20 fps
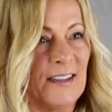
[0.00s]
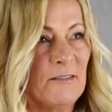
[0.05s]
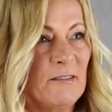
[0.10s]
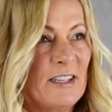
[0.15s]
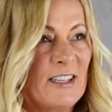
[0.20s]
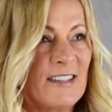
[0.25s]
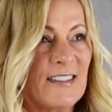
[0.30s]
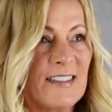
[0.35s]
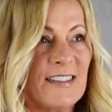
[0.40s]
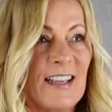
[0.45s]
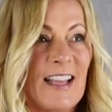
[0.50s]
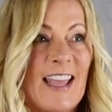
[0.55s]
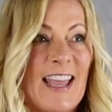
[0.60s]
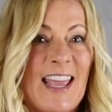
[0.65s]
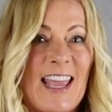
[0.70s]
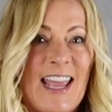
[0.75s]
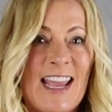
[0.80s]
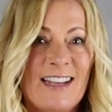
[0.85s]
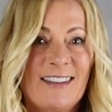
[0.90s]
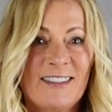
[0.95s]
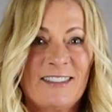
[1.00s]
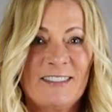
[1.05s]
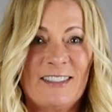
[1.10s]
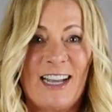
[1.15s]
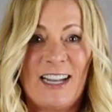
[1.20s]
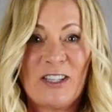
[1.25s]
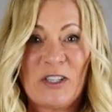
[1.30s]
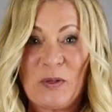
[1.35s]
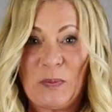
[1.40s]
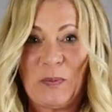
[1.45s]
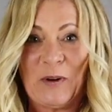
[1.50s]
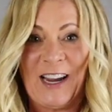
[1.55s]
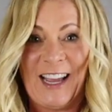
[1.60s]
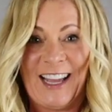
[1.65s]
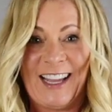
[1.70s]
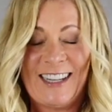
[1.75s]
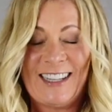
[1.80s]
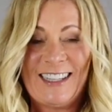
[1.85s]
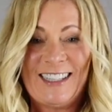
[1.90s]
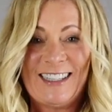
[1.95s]
which is a hazelnut
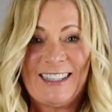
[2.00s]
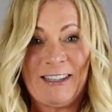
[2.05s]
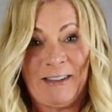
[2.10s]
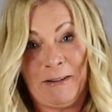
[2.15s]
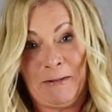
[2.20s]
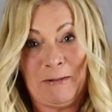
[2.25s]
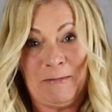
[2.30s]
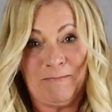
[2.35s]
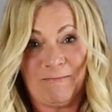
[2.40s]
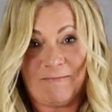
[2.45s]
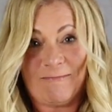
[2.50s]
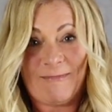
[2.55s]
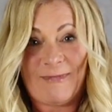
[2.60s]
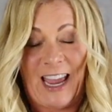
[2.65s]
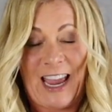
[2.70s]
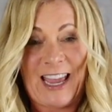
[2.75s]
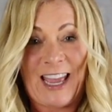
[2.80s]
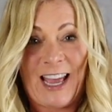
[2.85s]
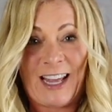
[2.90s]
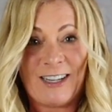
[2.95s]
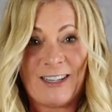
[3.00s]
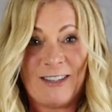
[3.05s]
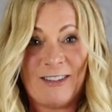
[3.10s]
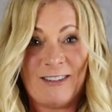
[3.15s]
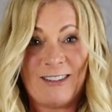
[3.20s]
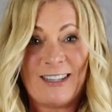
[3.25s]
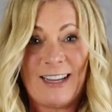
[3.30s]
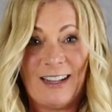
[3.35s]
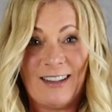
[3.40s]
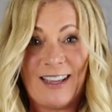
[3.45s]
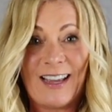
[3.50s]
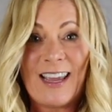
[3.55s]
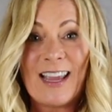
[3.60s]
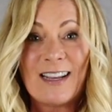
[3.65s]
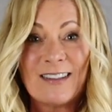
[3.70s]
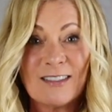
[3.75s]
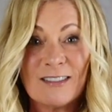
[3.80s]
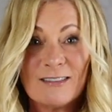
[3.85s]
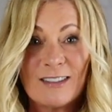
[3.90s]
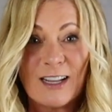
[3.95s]
spread. So I added Nutella
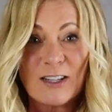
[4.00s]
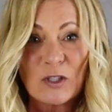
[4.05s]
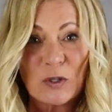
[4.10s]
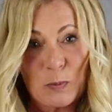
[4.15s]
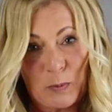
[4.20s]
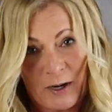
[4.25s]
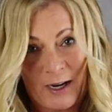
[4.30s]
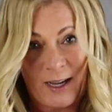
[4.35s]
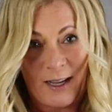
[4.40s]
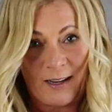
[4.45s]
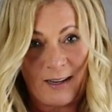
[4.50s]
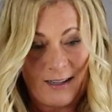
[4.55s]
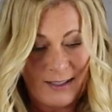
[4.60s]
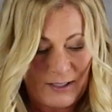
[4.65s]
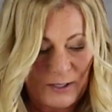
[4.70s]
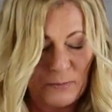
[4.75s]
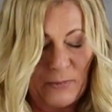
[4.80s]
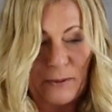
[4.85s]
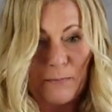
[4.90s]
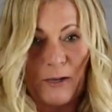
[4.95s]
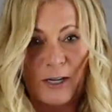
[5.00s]
hazelnut spread to my